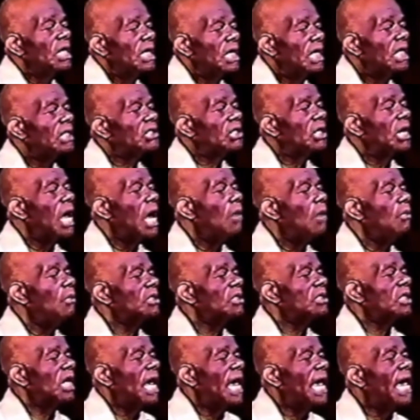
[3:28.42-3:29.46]
Islam
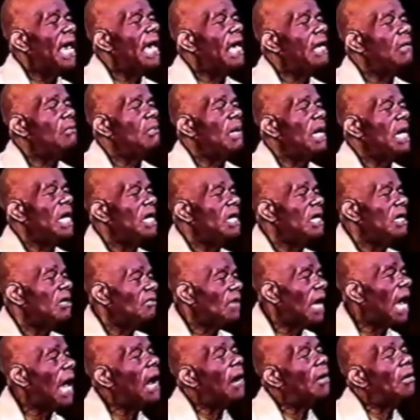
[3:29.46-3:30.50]
was the handmaiden of
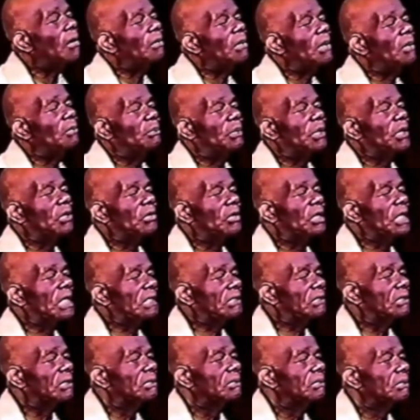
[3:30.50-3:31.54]
Arab
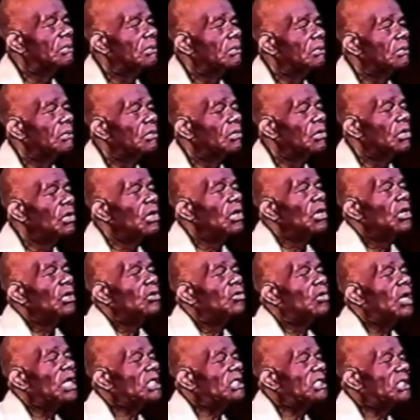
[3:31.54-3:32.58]
imperialism.
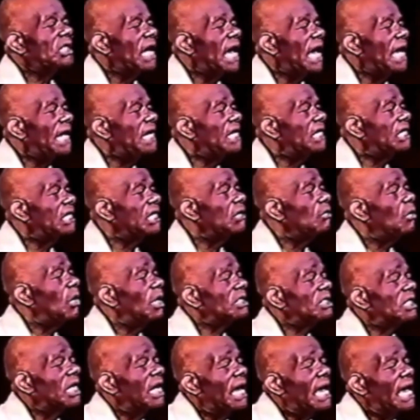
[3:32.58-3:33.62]
Christianity
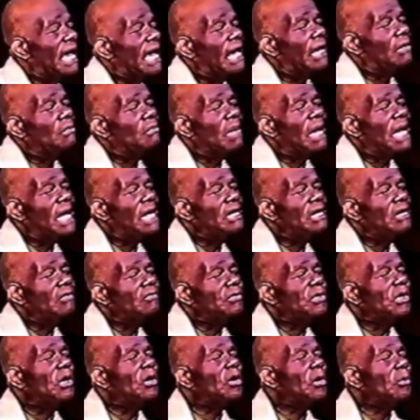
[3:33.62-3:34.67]
was the handmaiden of
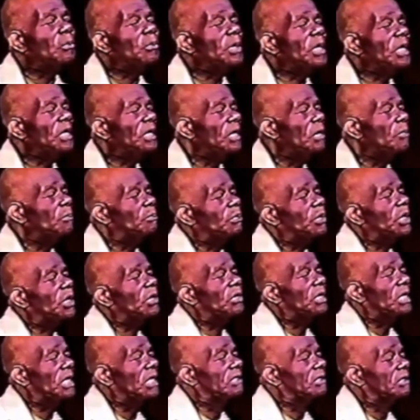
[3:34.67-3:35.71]
European
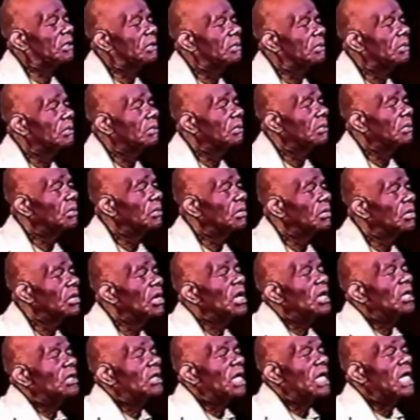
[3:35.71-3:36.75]
imperialism.
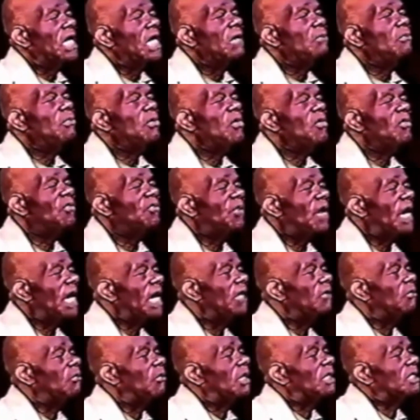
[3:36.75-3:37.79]
The Hebrew
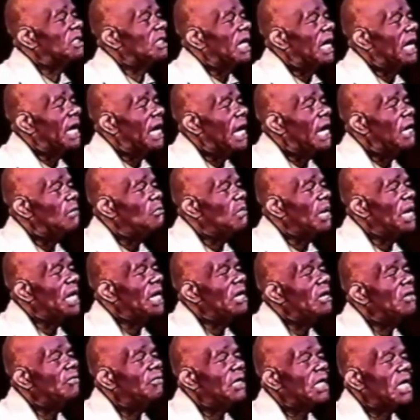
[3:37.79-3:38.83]
faith was the
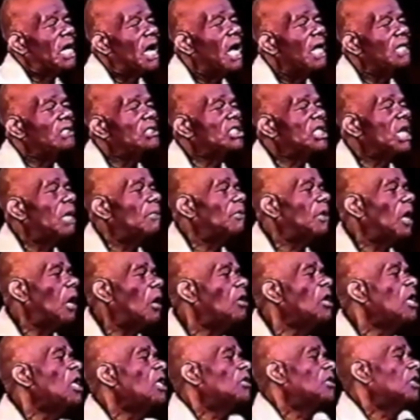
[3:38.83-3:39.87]
handmaiden of a concept
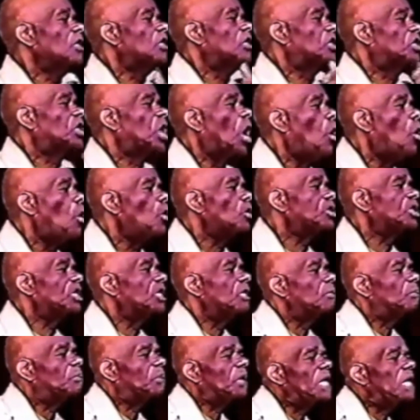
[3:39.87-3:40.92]
called the
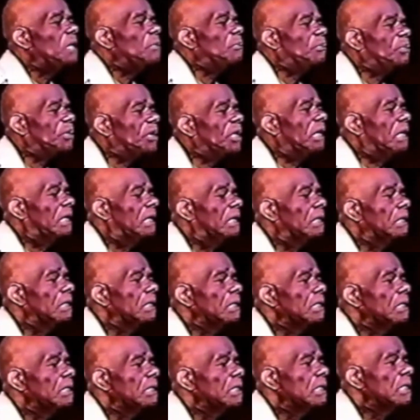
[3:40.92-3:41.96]
chosen
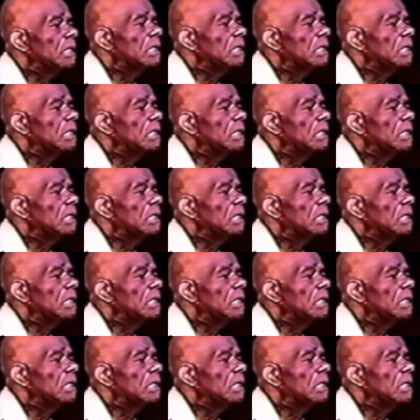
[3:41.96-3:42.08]
people.